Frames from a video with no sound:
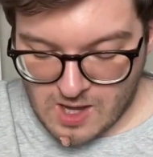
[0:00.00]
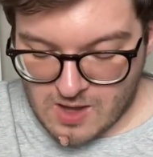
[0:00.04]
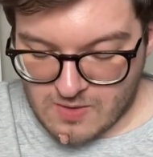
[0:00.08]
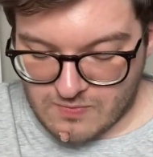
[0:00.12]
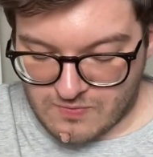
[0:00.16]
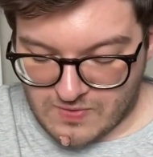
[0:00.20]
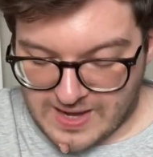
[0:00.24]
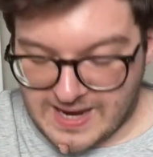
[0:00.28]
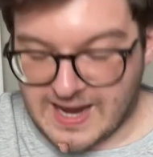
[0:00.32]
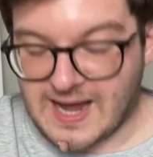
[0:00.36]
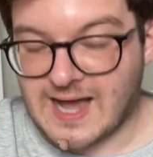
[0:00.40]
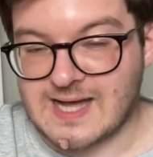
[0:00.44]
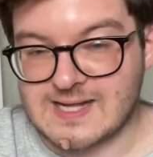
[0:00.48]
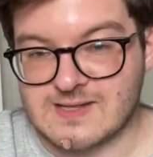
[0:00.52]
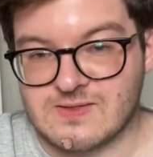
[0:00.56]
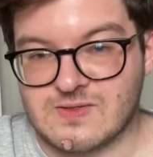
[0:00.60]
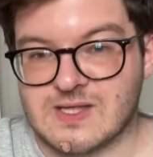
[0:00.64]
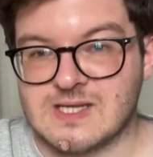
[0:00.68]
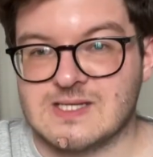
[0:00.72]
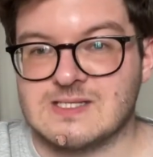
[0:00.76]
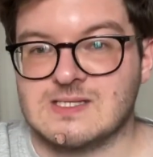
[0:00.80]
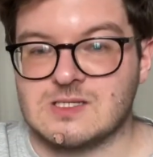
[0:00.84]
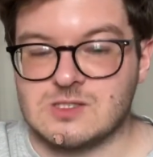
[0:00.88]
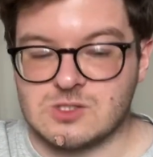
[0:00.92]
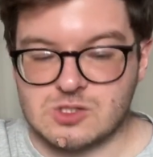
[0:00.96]
They had
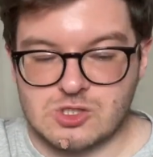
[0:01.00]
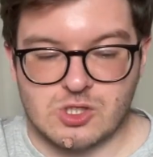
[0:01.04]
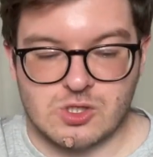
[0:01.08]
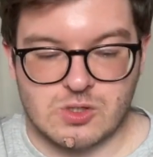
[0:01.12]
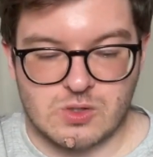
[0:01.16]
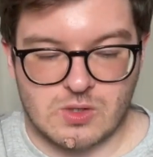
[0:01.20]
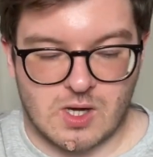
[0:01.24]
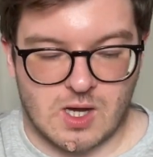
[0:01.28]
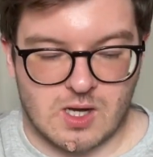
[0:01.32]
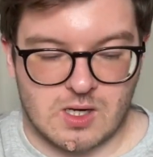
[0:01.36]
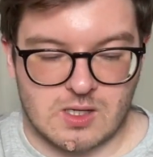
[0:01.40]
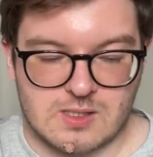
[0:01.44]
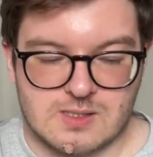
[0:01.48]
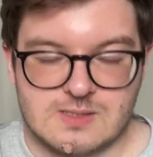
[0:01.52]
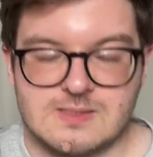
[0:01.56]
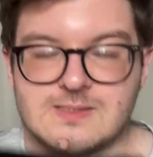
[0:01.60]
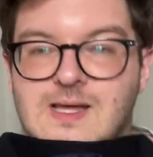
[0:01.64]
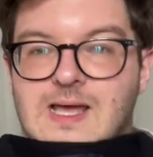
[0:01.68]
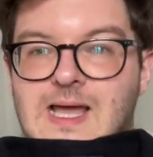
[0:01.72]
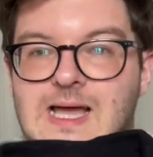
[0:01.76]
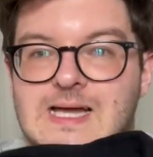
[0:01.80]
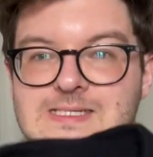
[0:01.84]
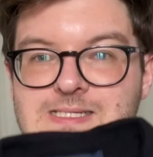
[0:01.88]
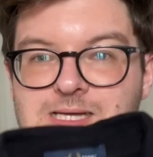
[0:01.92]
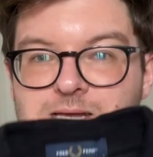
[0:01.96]
this in 2 colours, they
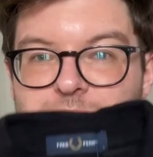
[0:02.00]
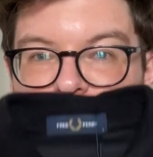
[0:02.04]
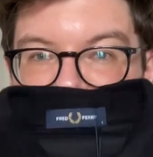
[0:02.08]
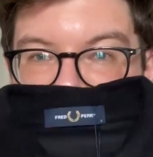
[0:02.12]
had it in